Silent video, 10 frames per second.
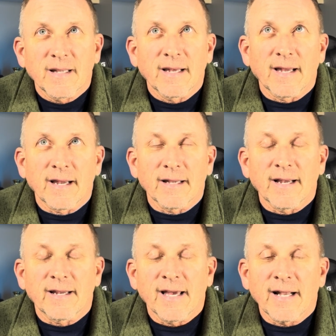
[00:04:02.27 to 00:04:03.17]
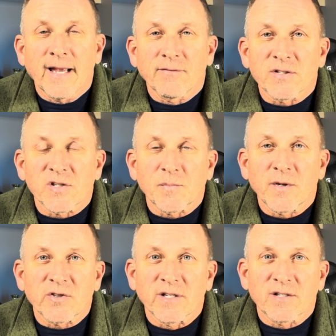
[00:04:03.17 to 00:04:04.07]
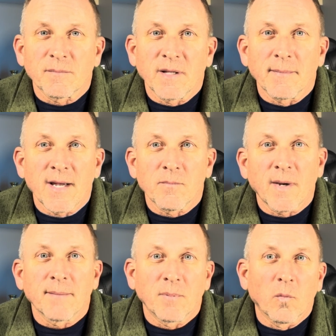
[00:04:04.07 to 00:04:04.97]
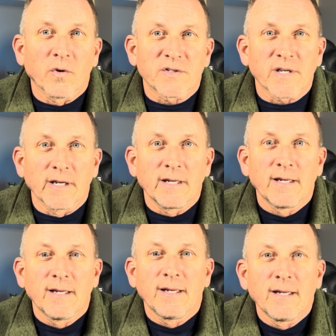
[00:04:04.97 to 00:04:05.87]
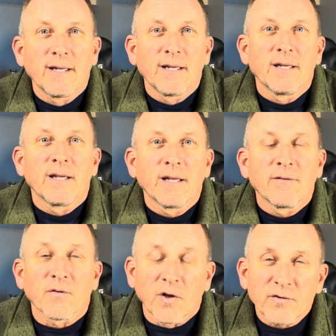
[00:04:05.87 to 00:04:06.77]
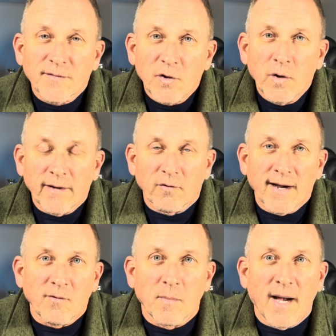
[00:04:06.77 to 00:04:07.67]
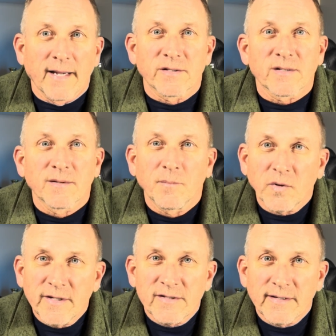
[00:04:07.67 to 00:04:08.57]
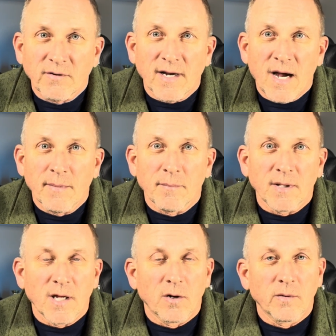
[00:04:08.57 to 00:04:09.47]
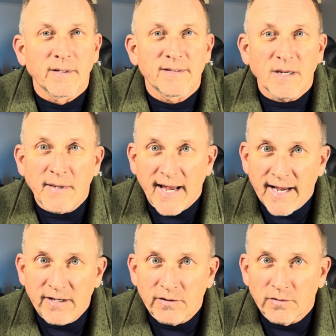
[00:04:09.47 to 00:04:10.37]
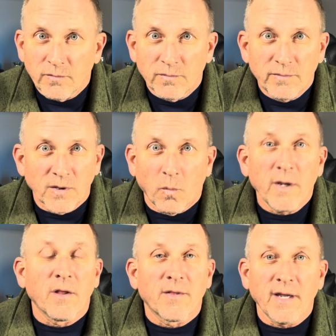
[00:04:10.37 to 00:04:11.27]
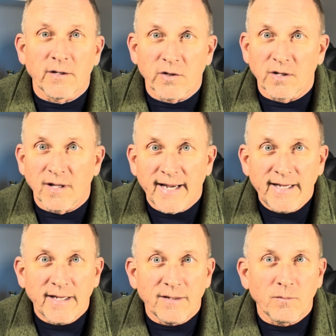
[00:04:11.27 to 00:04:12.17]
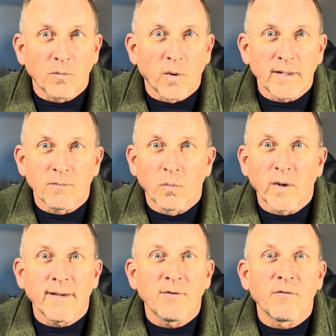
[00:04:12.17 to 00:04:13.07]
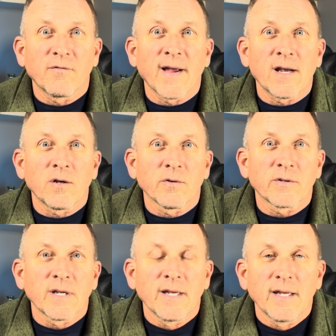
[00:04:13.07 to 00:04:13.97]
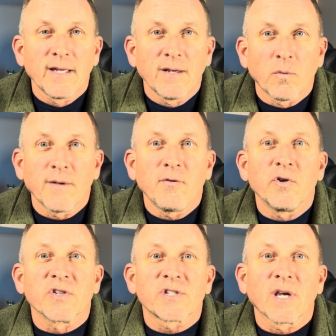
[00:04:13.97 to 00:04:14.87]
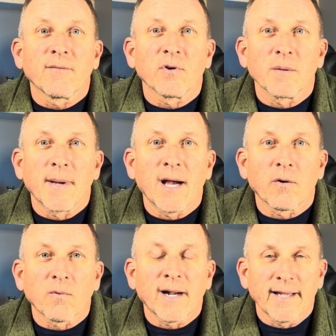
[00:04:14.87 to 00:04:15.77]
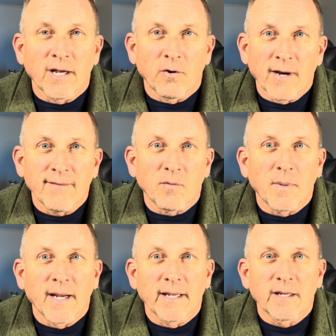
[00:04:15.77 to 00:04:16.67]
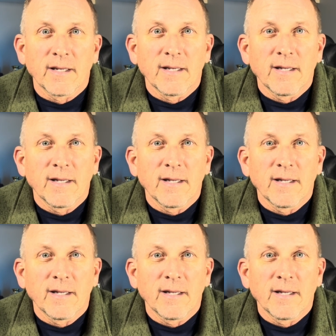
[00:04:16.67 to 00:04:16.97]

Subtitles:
I kind of have a suspicion it's going to be the mountain bike, but we'll see. For those of you who have gravel bikes, please leave a comment below. Tell me how what you think. Do you like it? What have you found? What have you discovered about riding a gravel bike